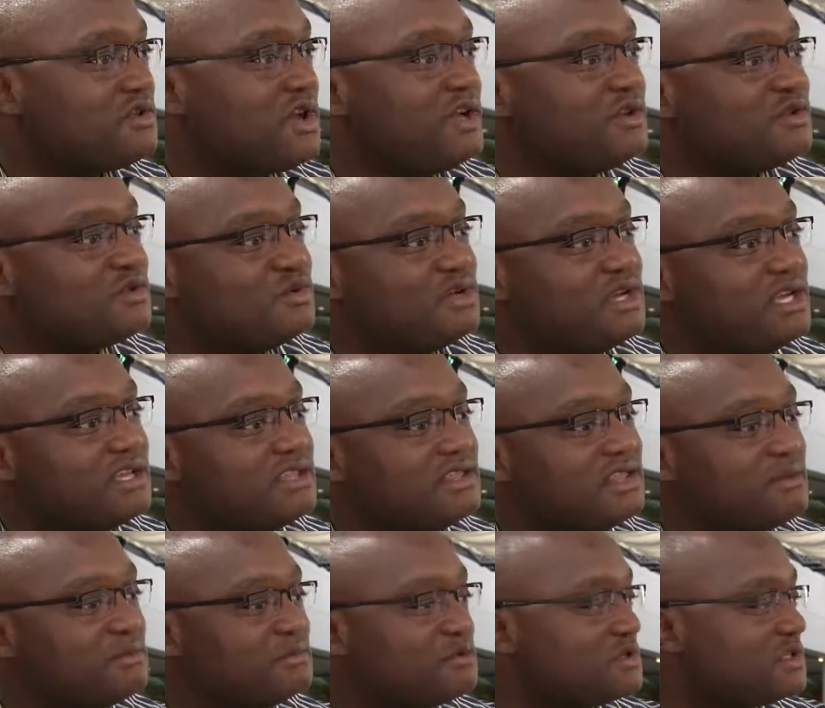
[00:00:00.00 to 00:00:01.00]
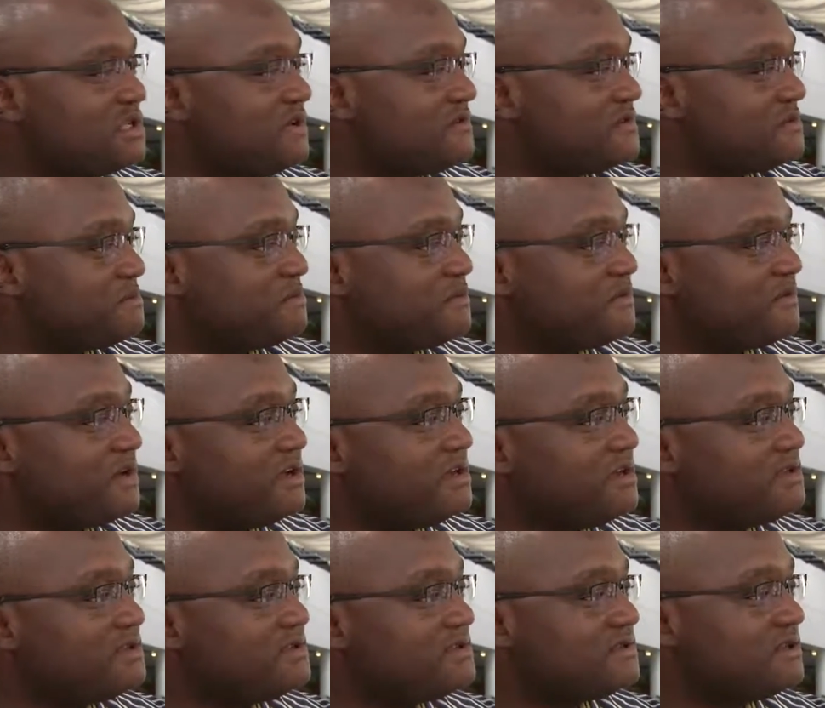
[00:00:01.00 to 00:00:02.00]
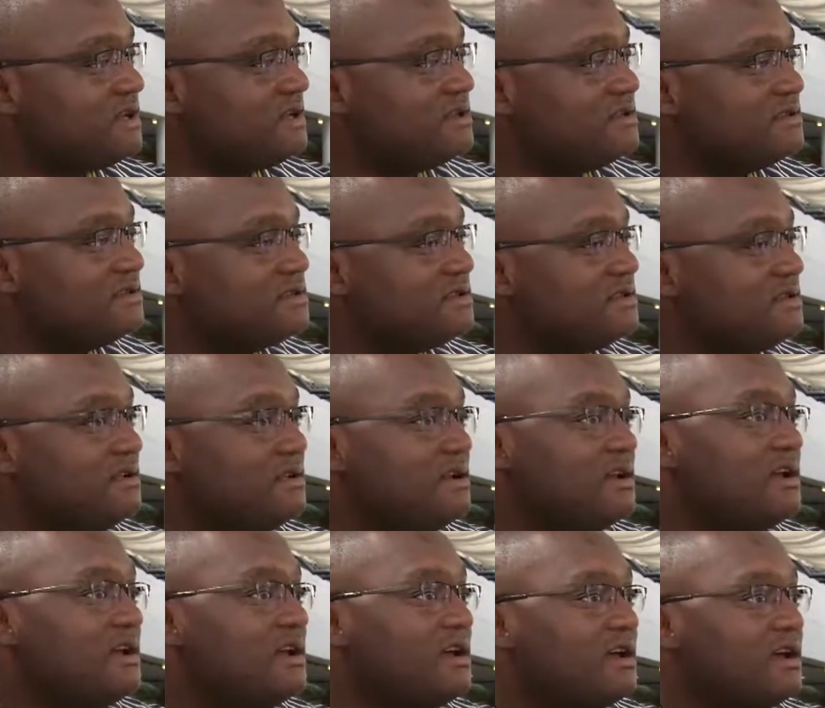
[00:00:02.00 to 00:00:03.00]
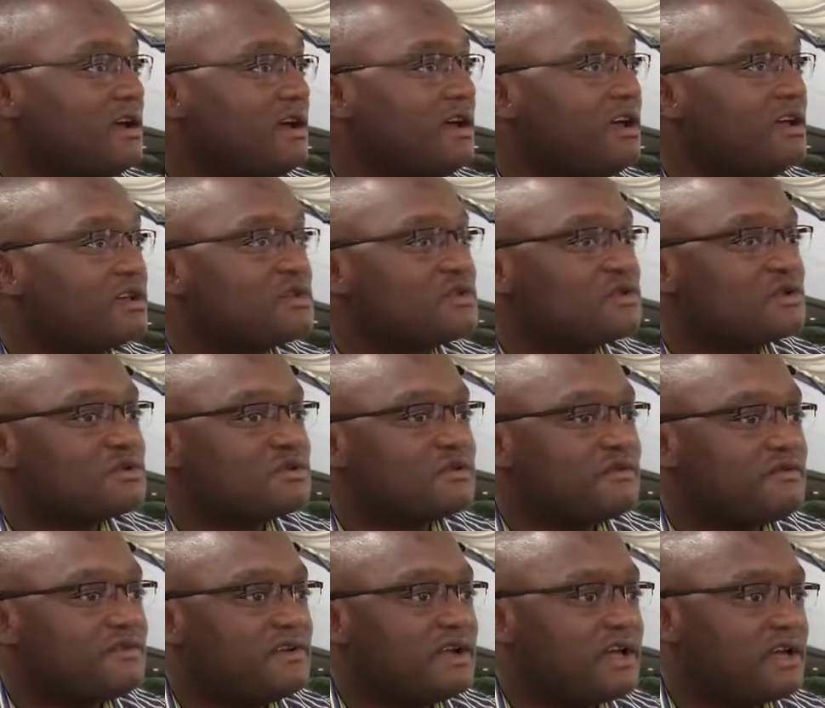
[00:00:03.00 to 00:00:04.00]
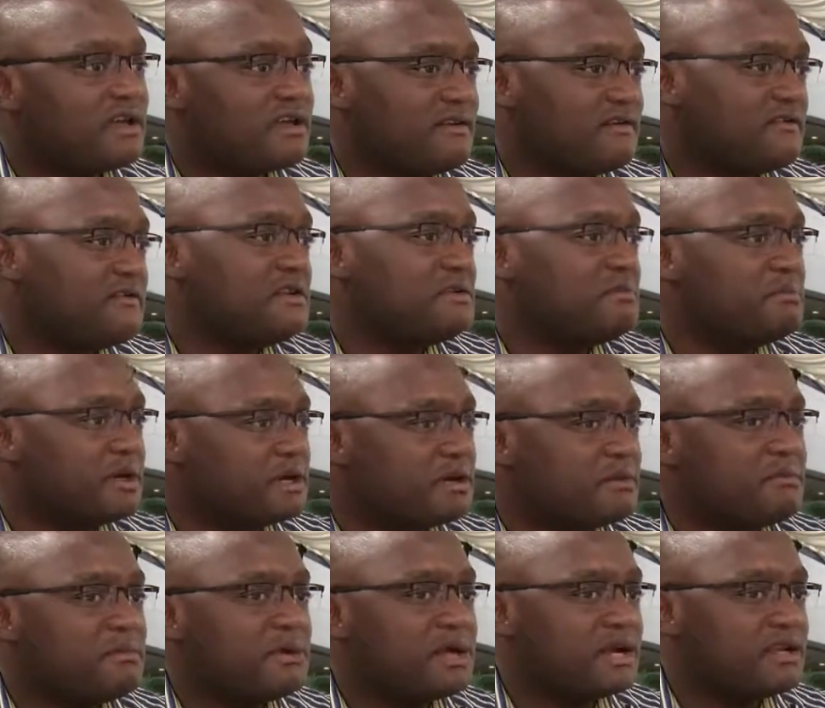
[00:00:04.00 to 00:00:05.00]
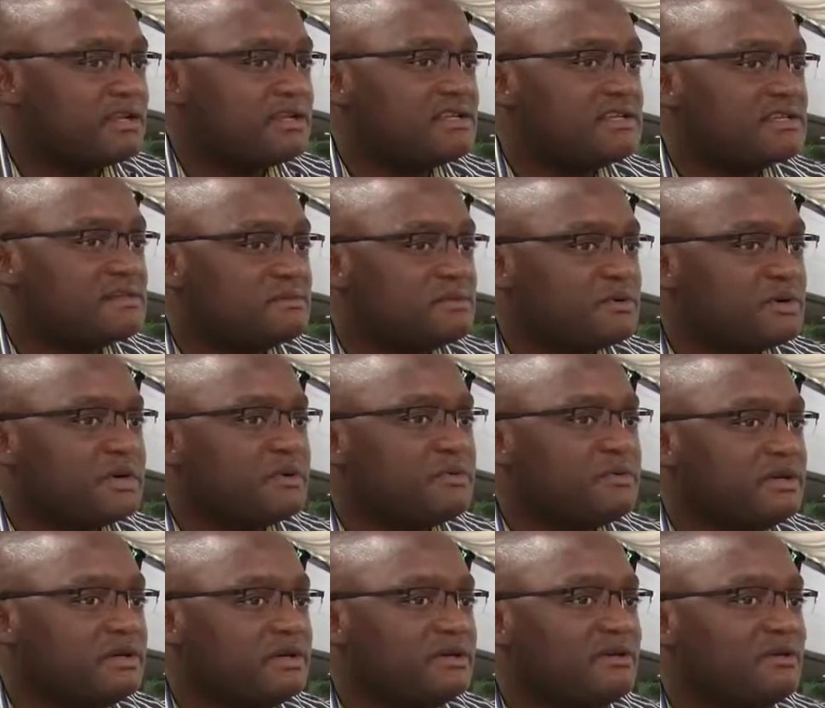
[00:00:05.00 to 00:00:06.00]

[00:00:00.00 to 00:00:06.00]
try to link them to service providers and uh, sort of like a feedback mechanism where we,